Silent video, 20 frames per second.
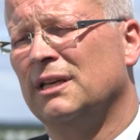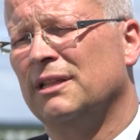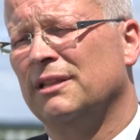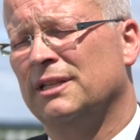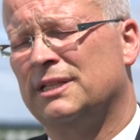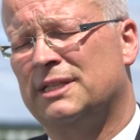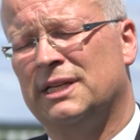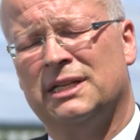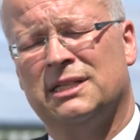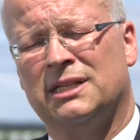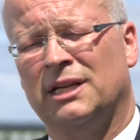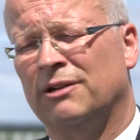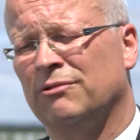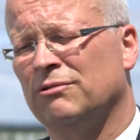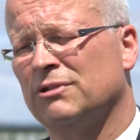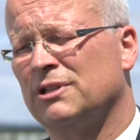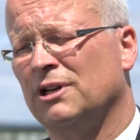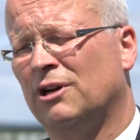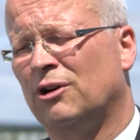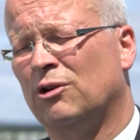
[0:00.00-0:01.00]
The
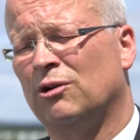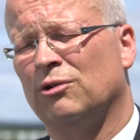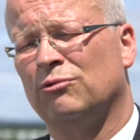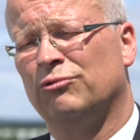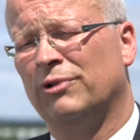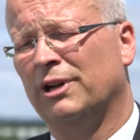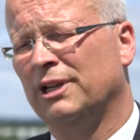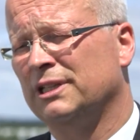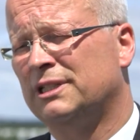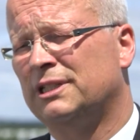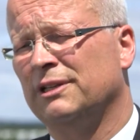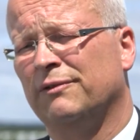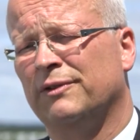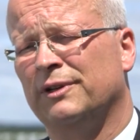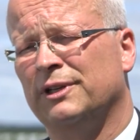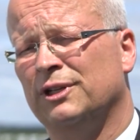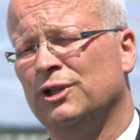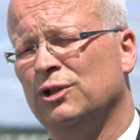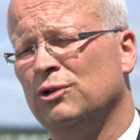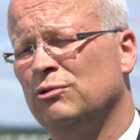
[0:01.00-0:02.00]
600s are all
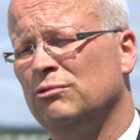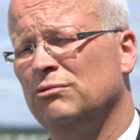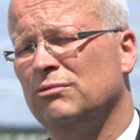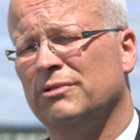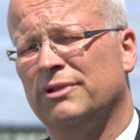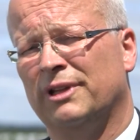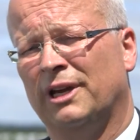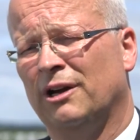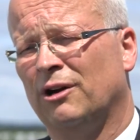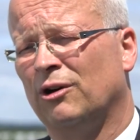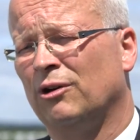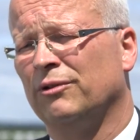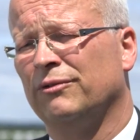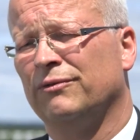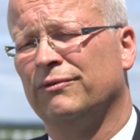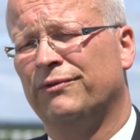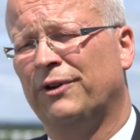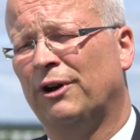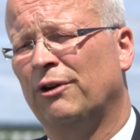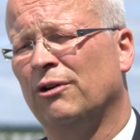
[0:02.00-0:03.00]
relatively new. They are
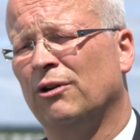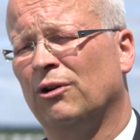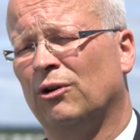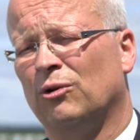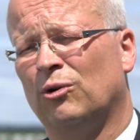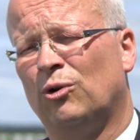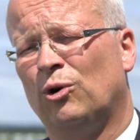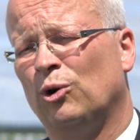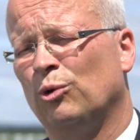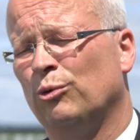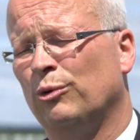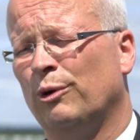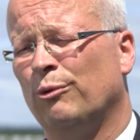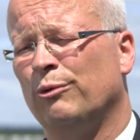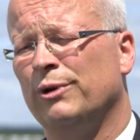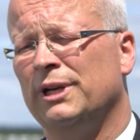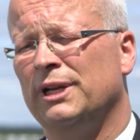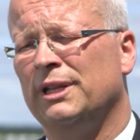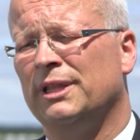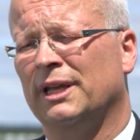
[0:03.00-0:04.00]
on very long haul where
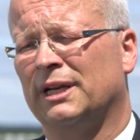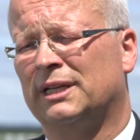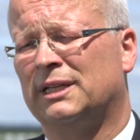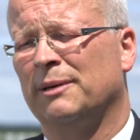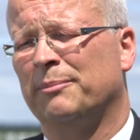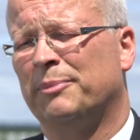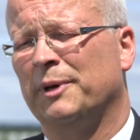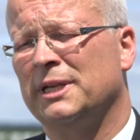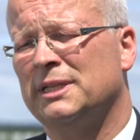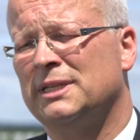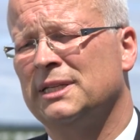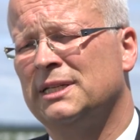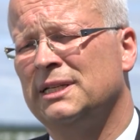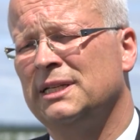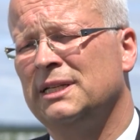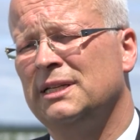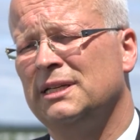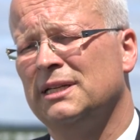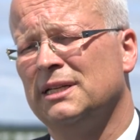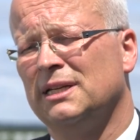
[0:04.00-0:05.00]
we need that
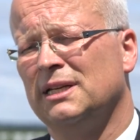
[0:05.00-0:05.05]
capacity.